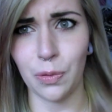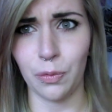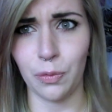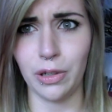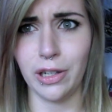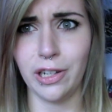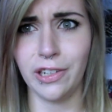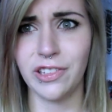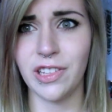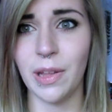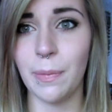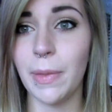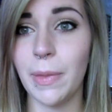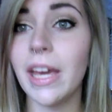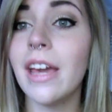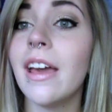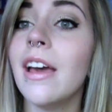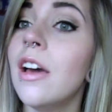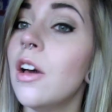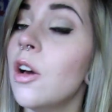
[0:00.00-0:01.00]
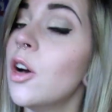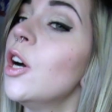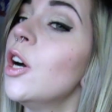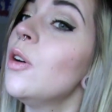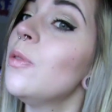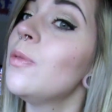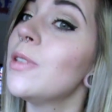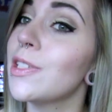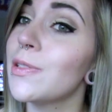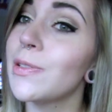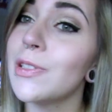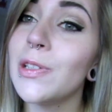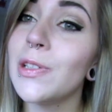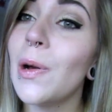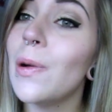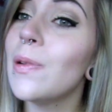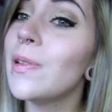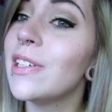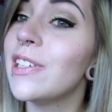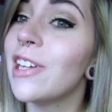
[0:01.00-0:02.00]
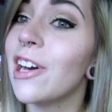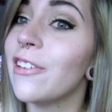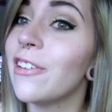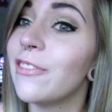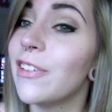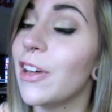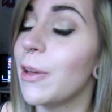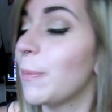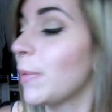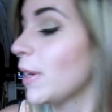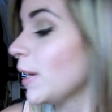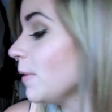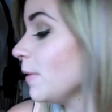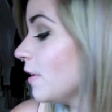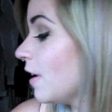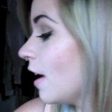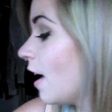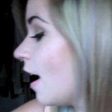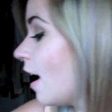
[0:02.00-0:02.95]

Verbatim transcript: 3 or something, which would totally not fit me.